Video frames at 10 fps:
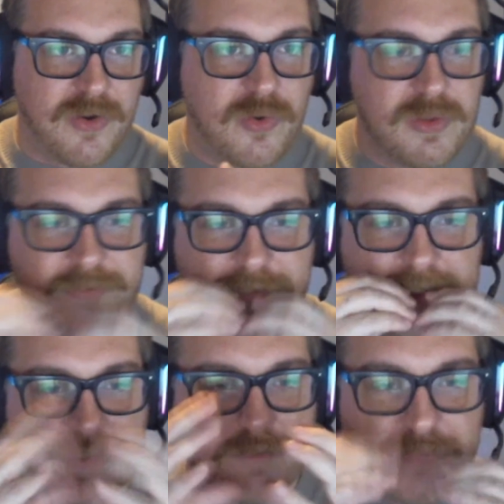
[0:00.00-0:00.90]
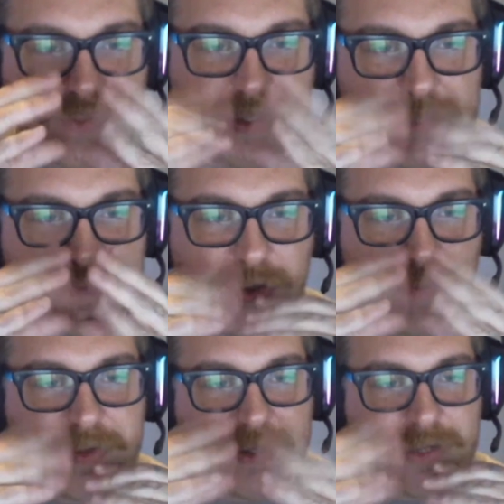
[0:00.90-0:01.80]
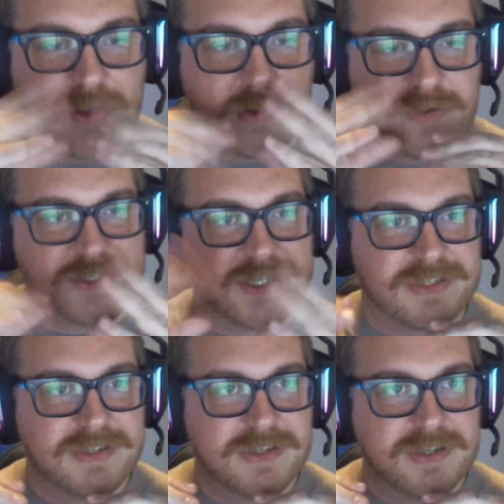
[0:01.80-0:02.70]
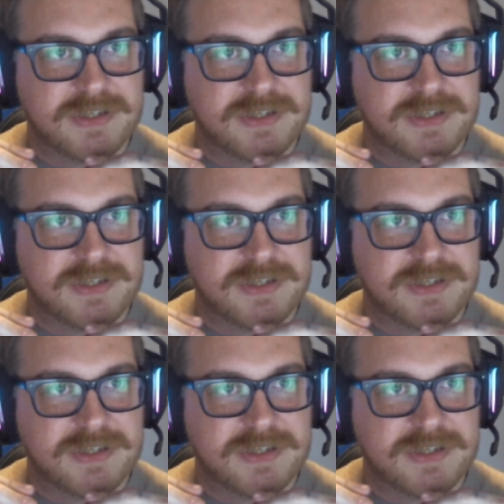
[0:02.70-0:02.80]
all of the lips opening and closing,